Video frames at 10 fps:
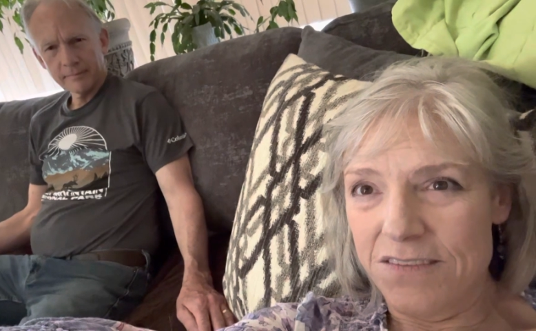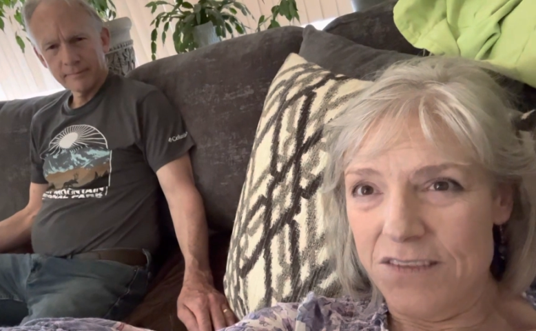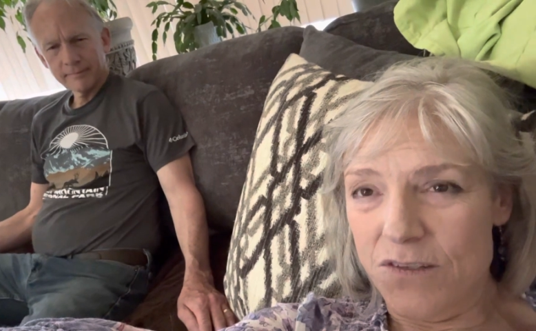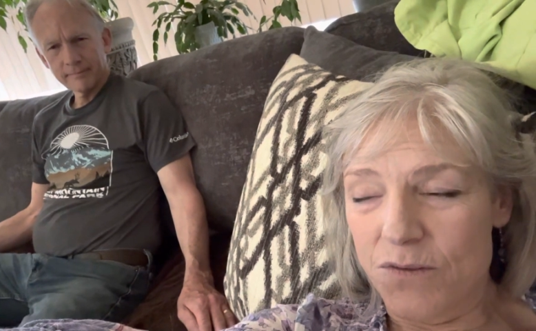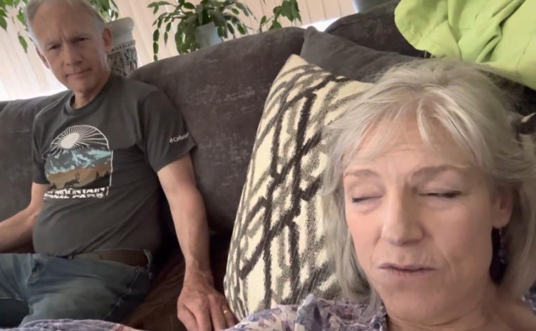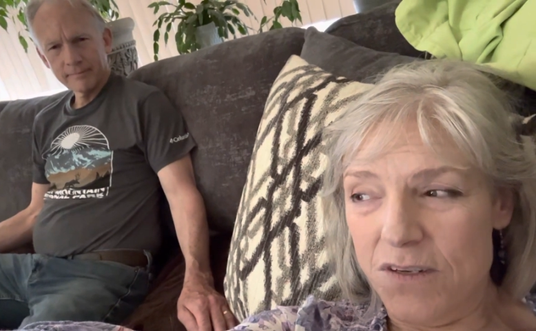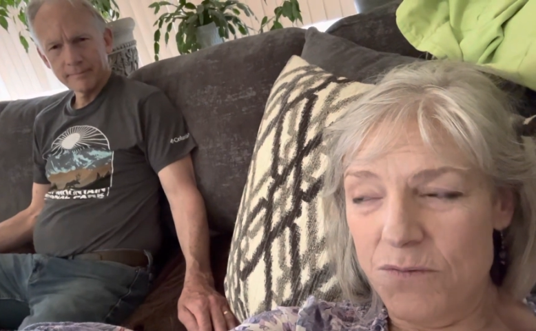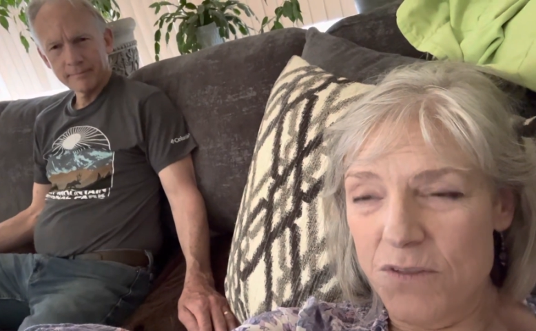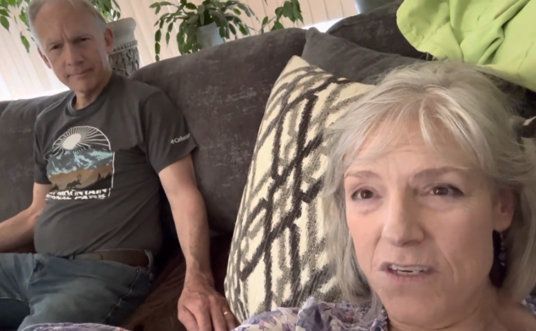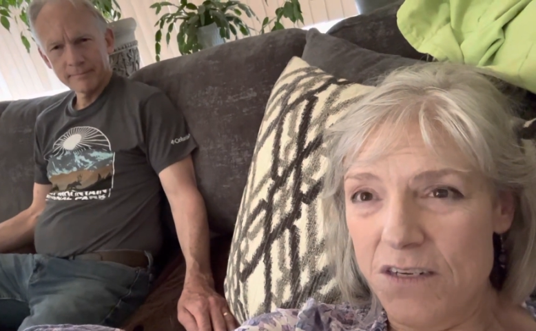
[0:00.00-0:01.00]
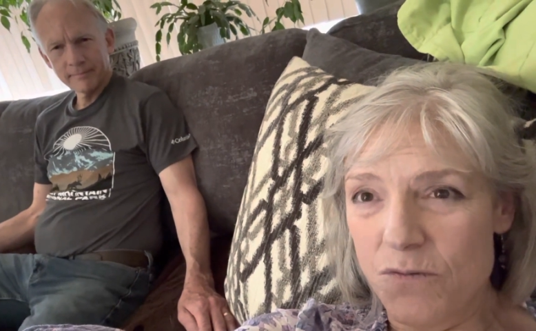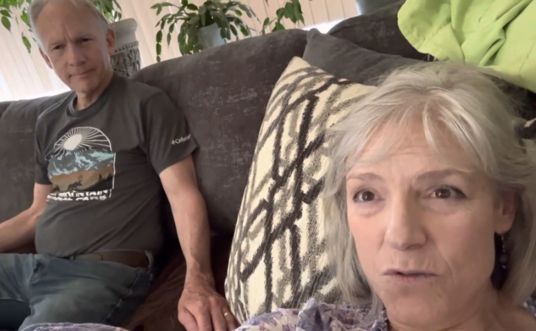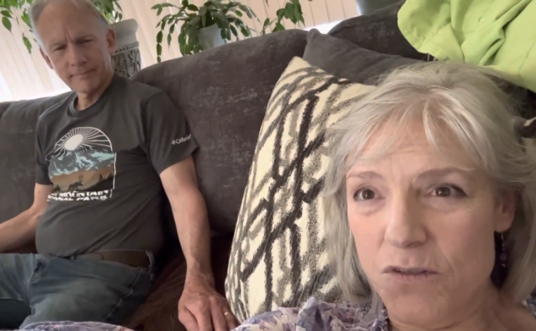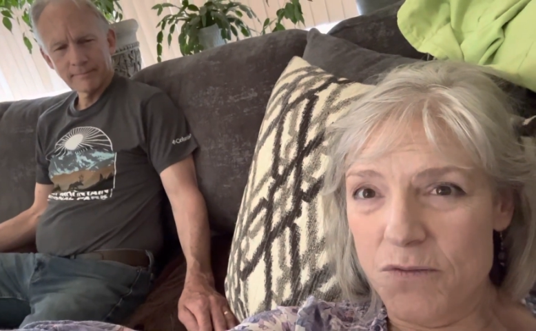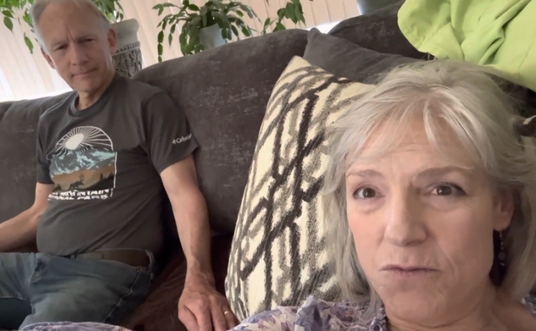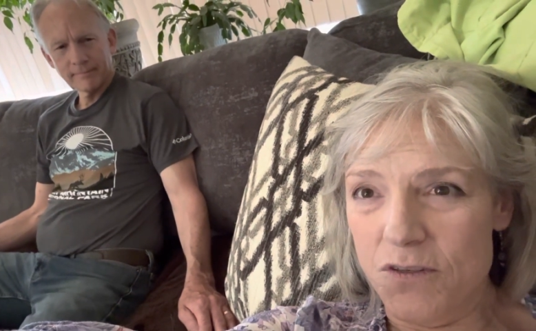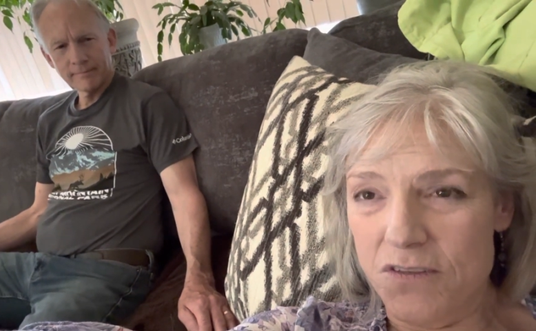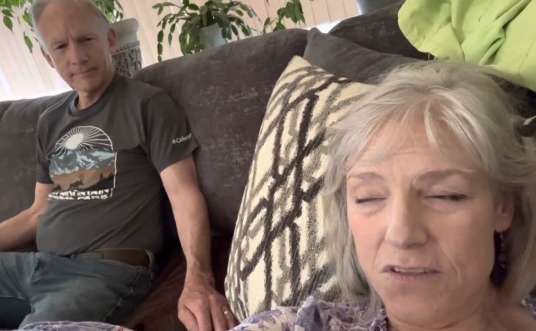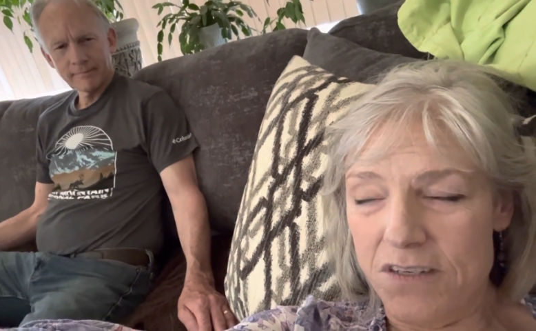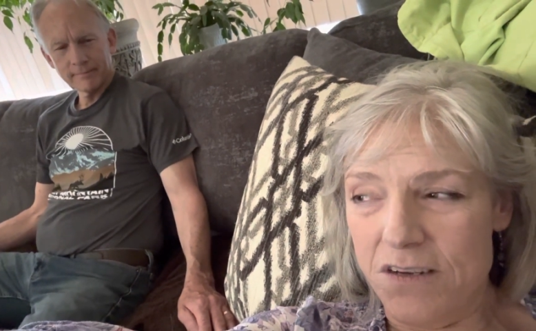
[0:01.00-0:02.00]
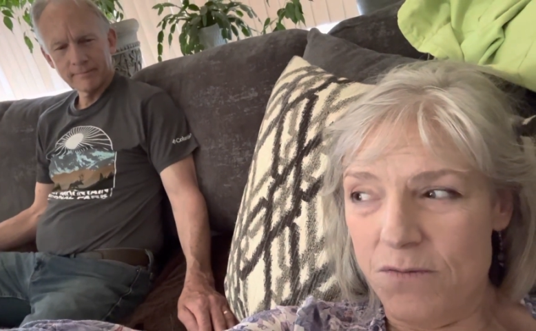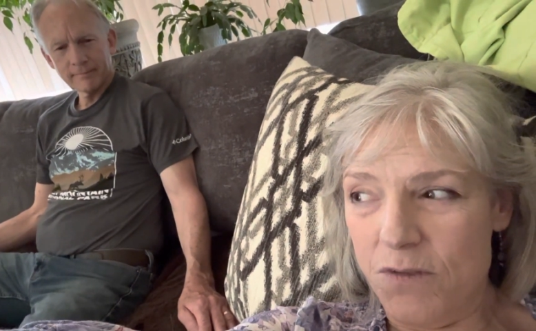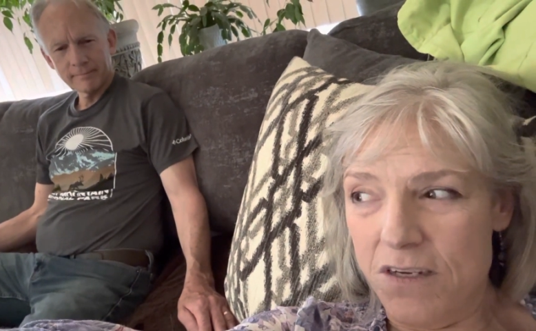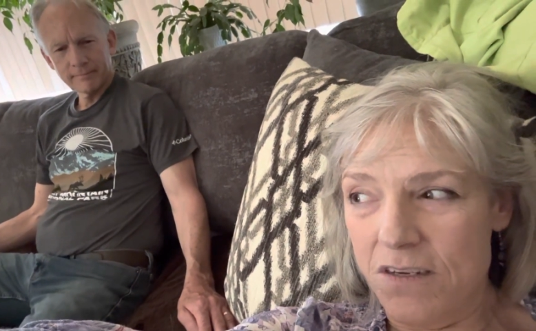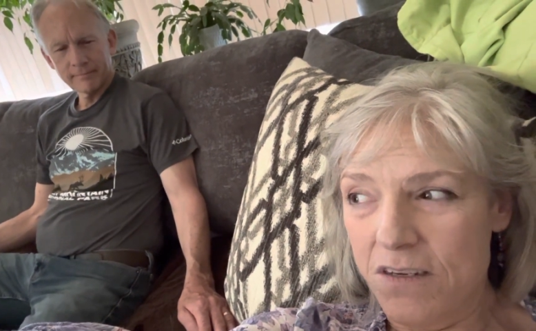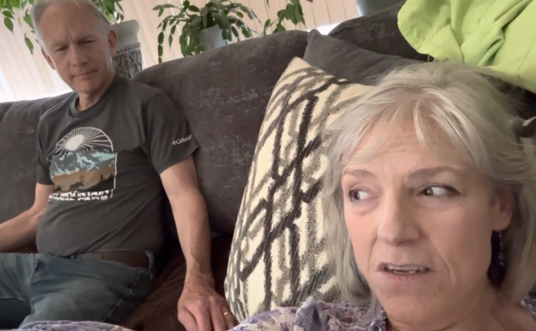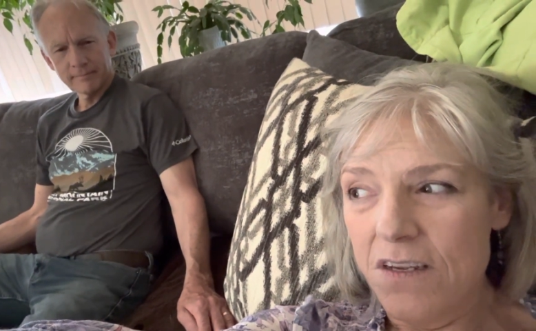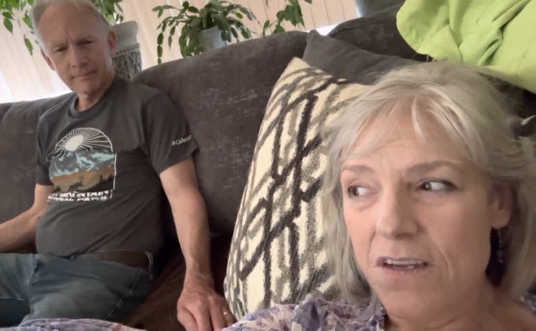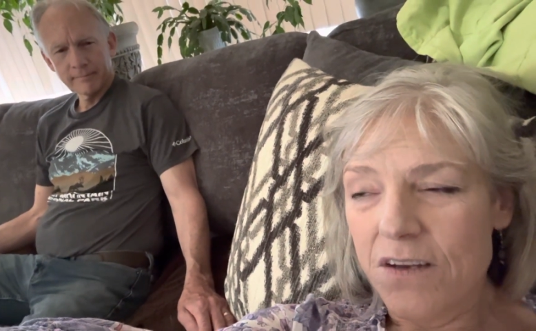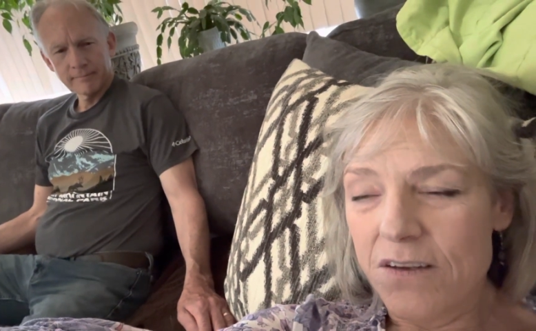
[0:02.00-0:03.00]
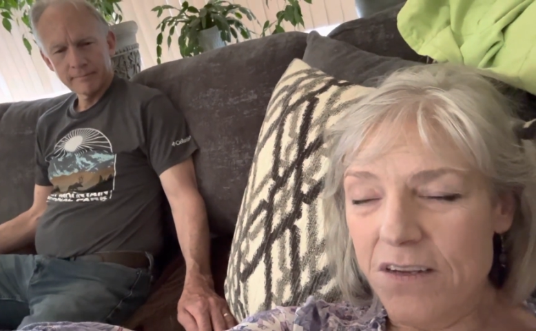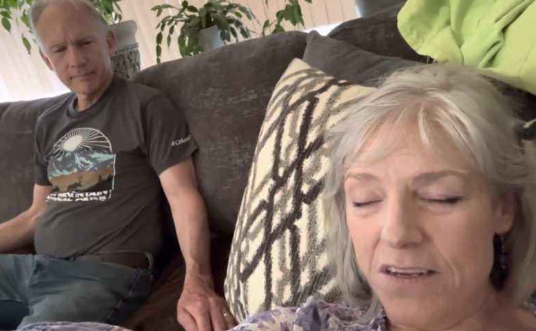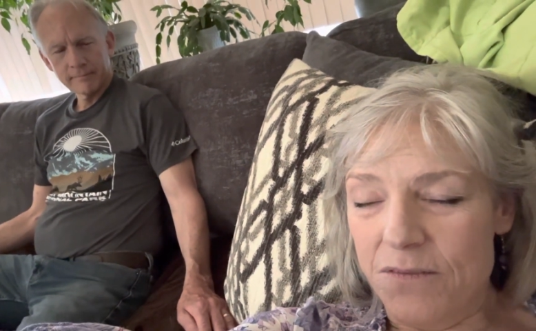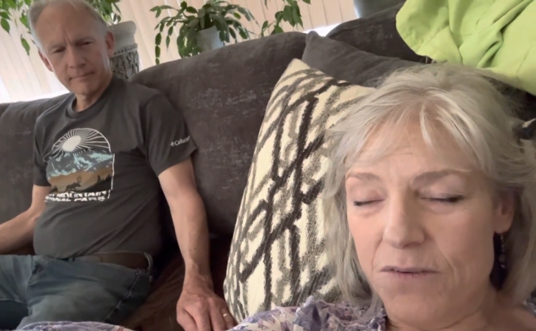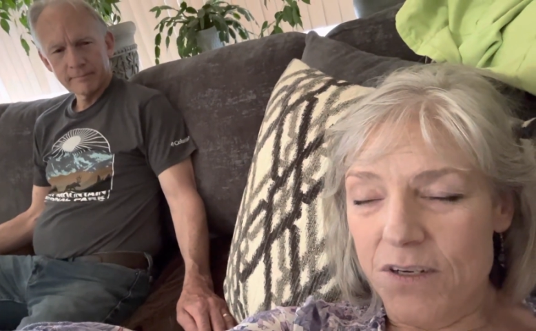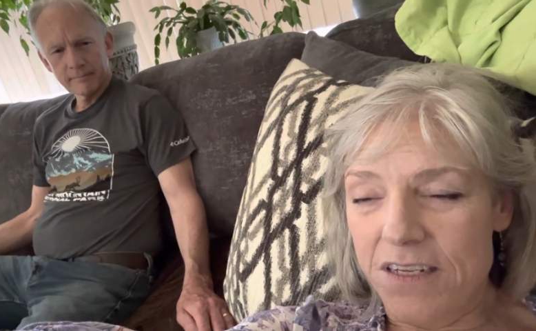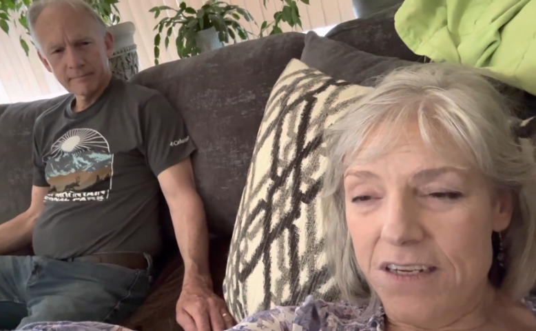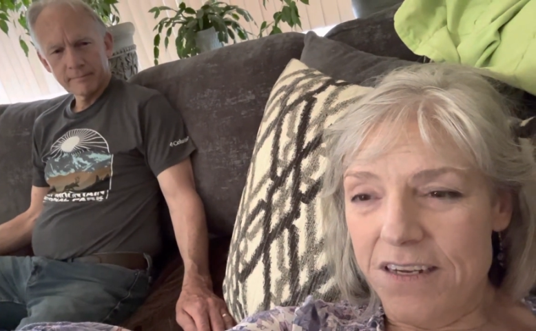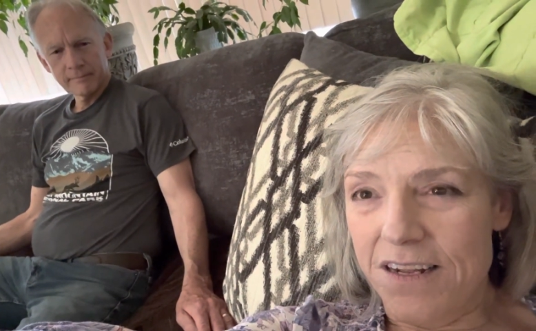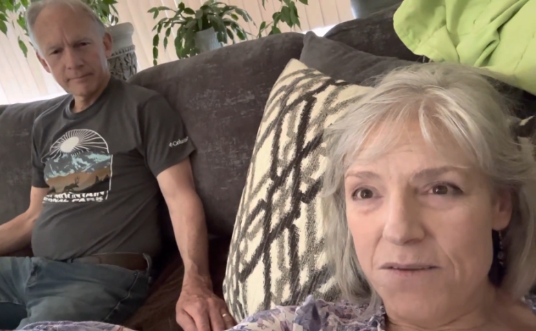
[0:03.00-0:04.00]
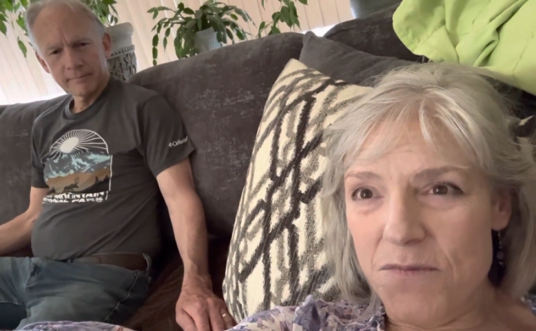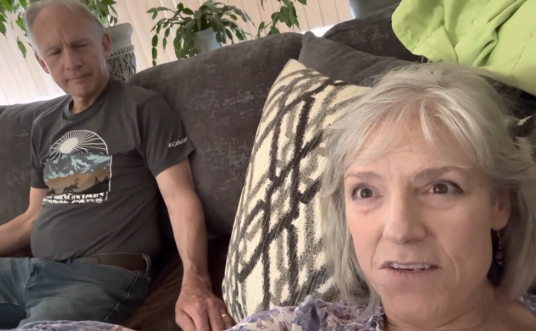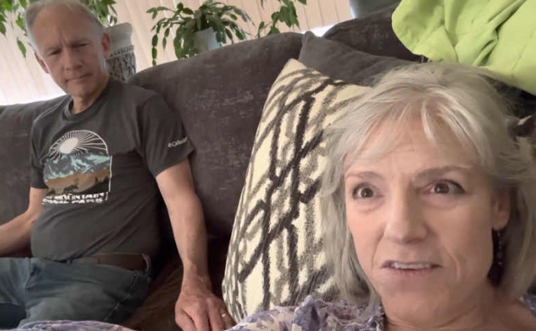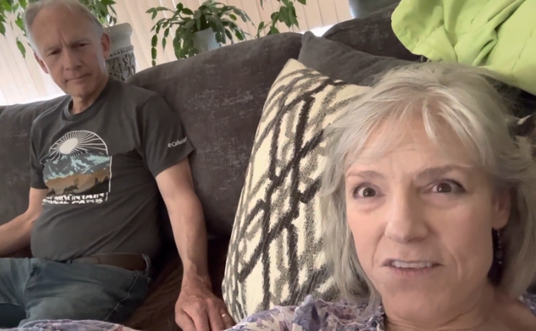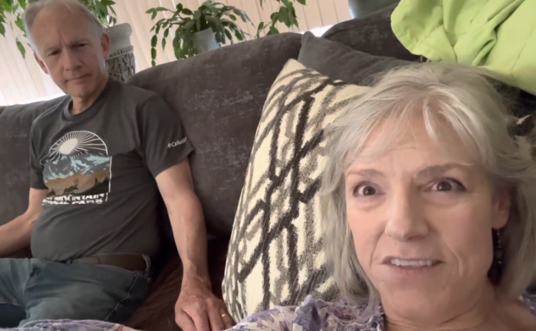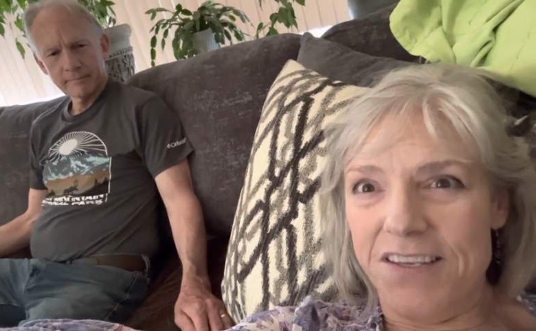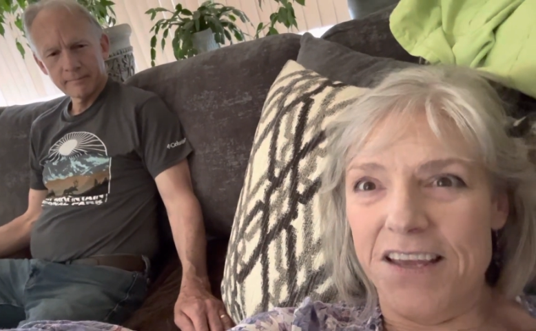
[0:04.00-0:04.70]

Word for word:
Speaker 1: so it was getting worse and worse. And now I'm like, okay, forget it. I'm going to just